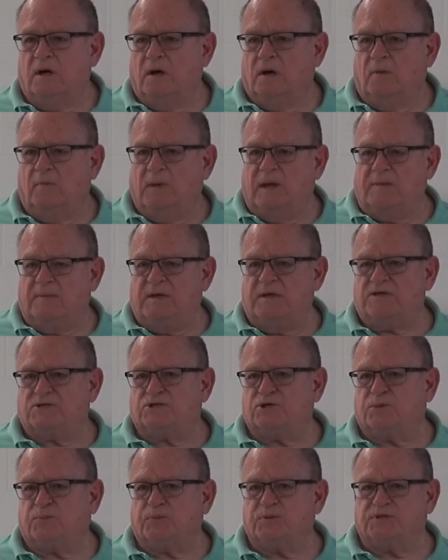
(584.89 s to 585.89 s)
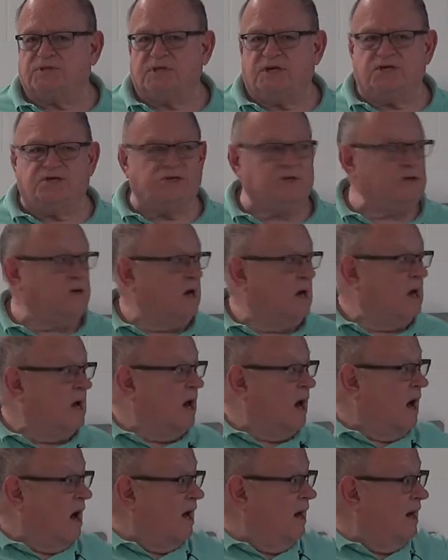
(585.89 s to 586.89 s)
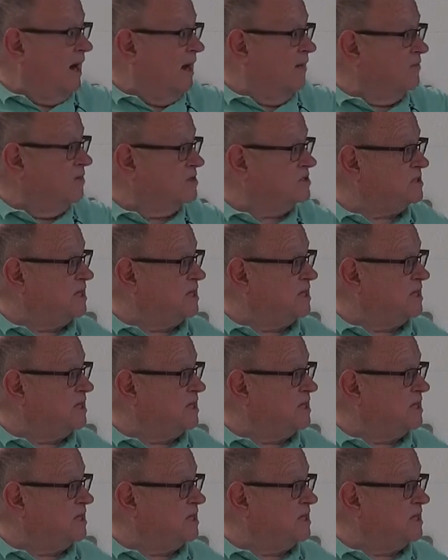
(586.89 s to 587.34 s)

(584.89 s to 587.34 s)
maybe a supersedure, on average